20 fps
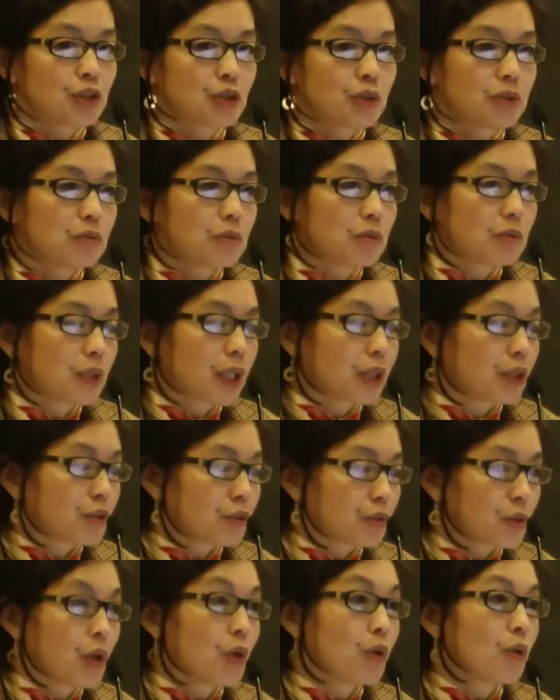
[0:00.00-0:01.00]
to like
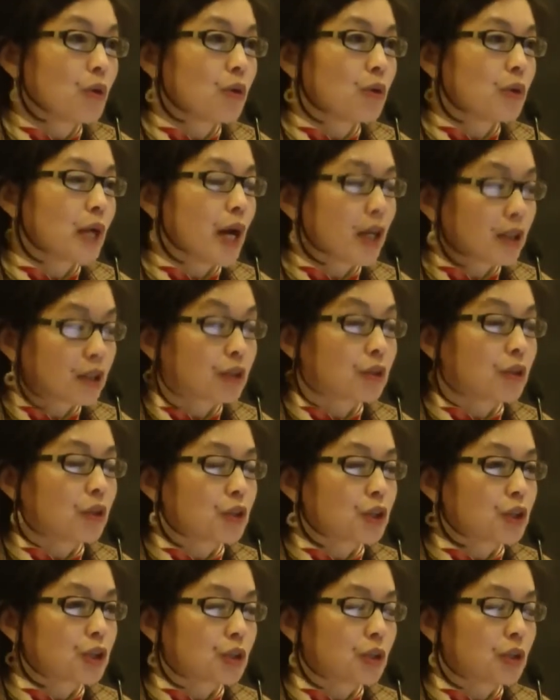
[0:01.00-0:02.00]
grow
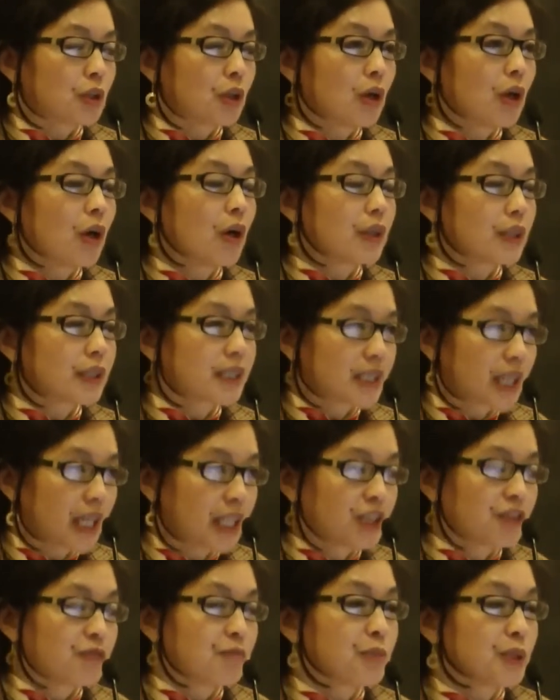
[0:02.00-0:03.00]
agriculture on the
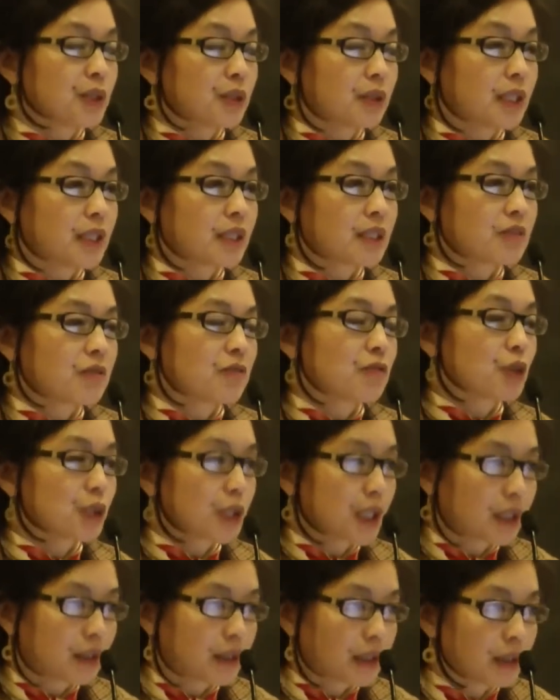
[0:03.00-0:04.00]
sides of buildings
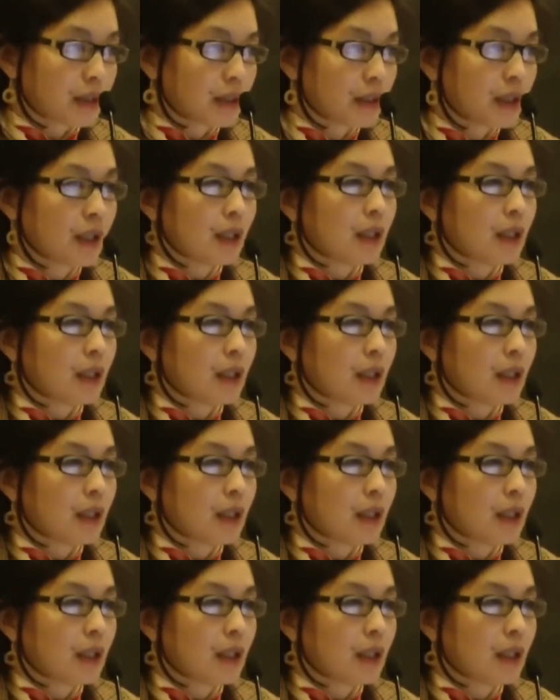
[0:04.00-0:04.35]
vertically,